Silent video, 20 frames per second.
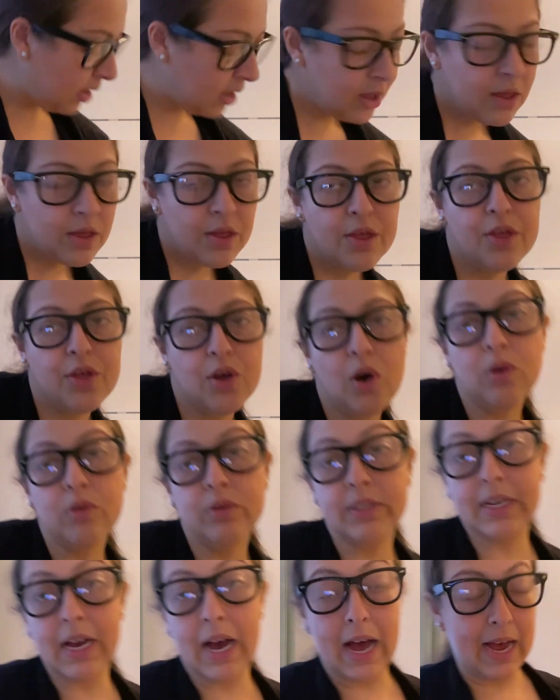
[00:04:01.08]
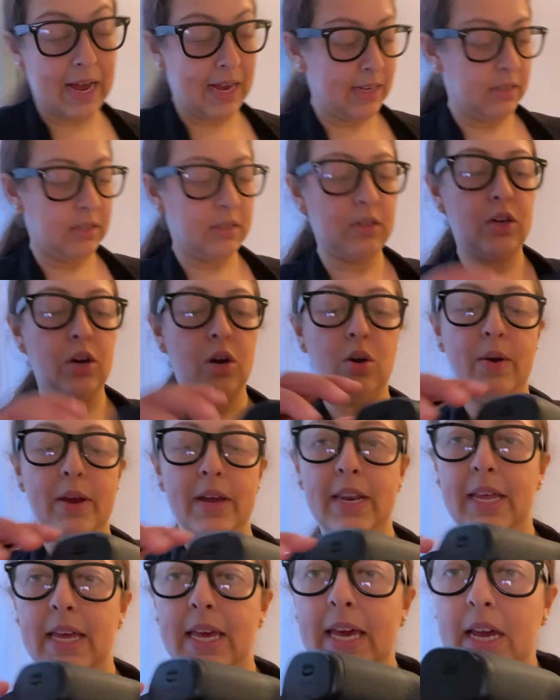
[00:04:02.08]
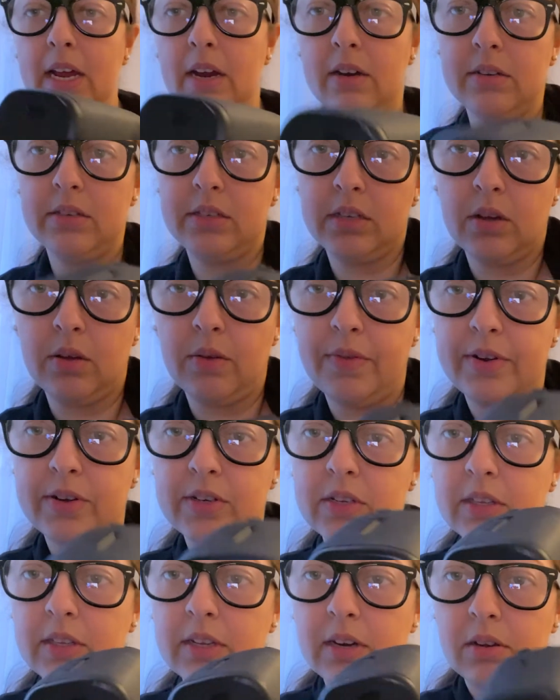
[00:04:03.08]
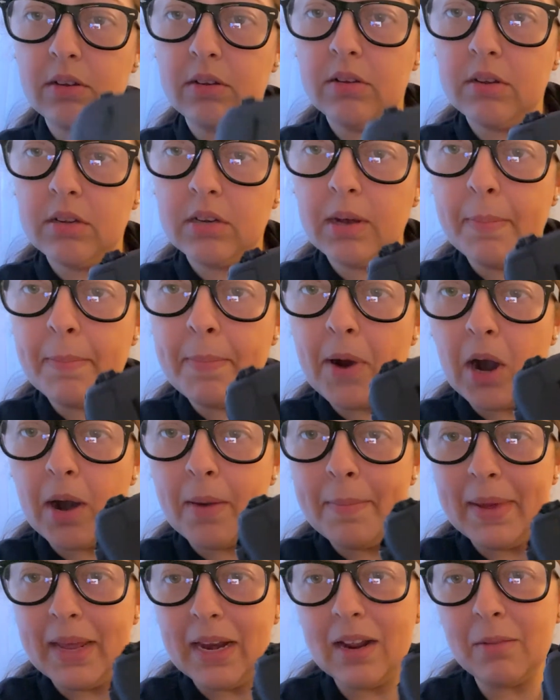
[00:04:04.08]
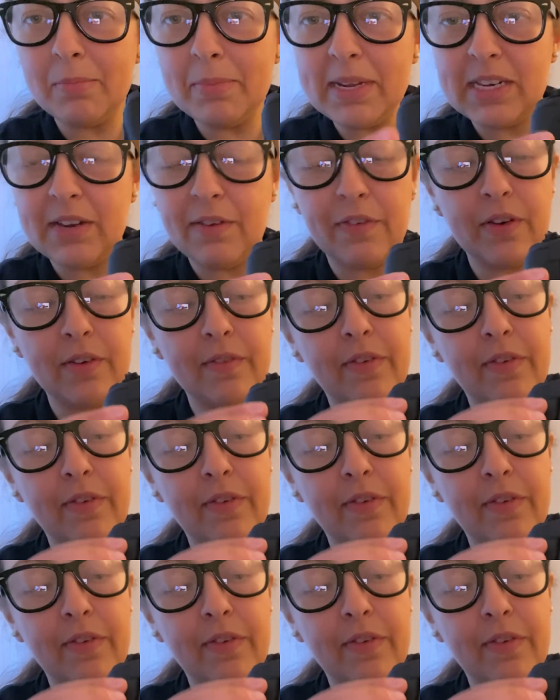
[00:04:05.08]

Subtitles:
those guys go in here. So there's a little compartment. It'll be different for